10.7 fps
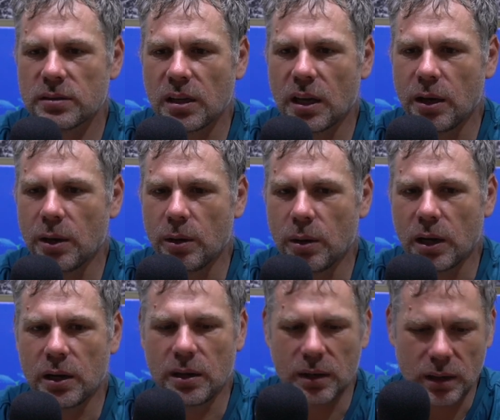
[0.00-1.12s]
so
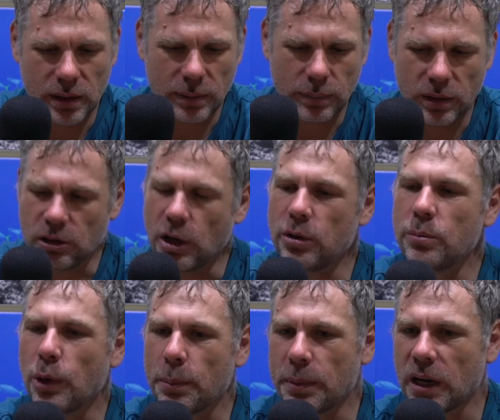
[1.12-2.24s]
and um, their own
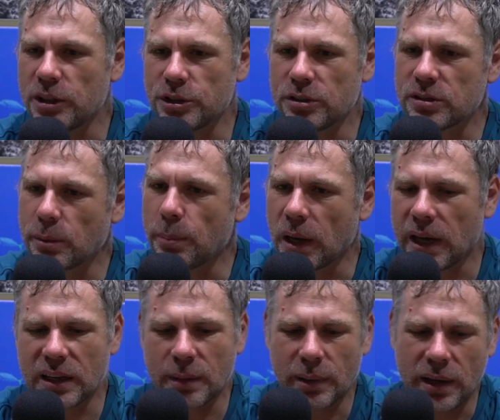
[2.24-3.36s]
populations
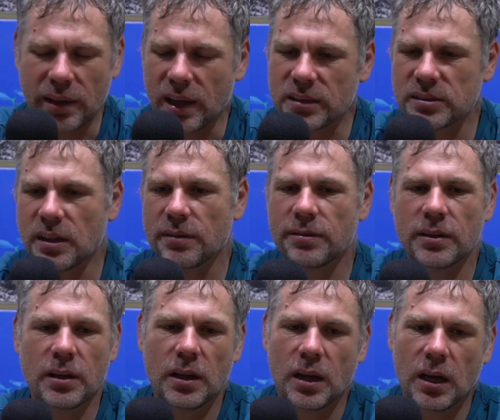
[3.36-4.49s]
complaining about their stuff,
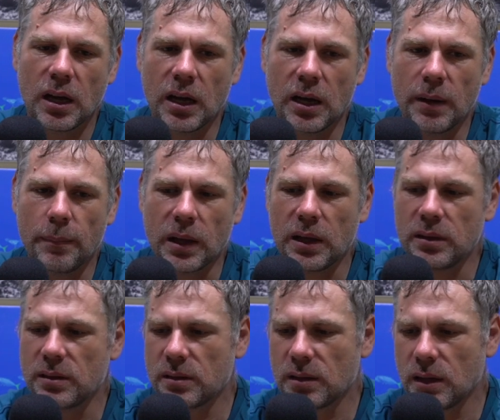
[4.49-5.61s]
um,
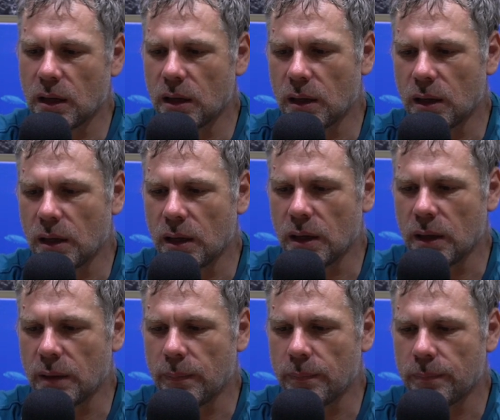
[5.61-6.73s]
and
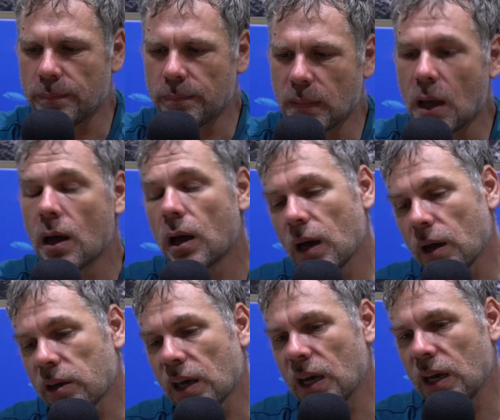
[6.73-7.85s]
um,
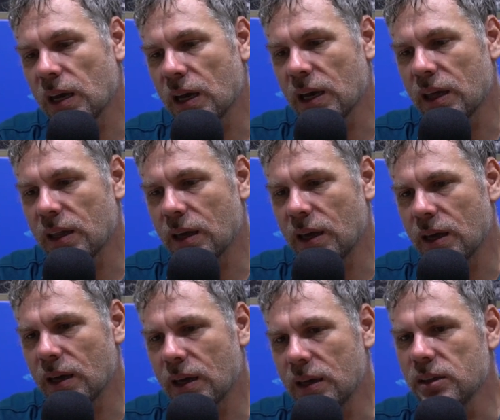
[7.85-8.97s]
okay. Uh,
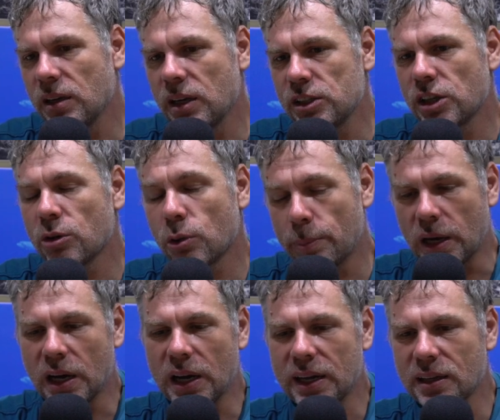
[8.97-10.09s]
Indonesia or
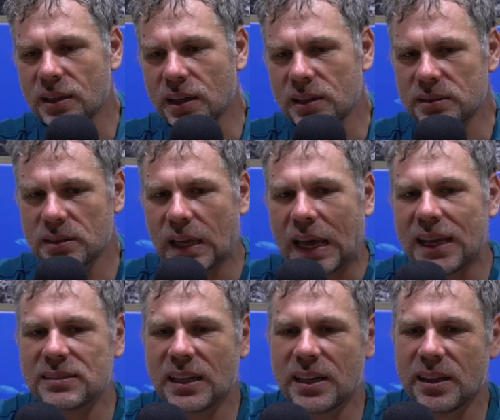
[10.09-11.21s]
Bali has,
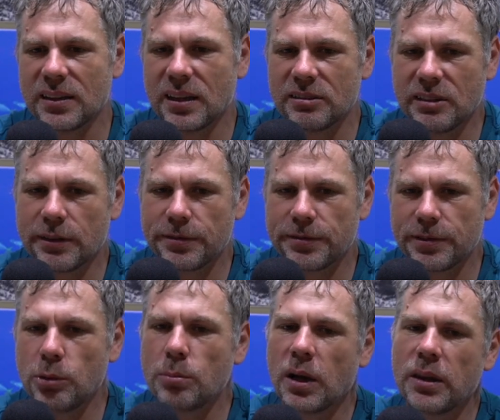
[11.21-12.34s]
has had a, a rough
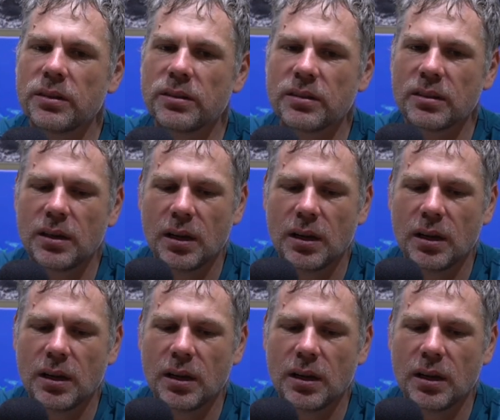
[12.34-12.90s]
few months.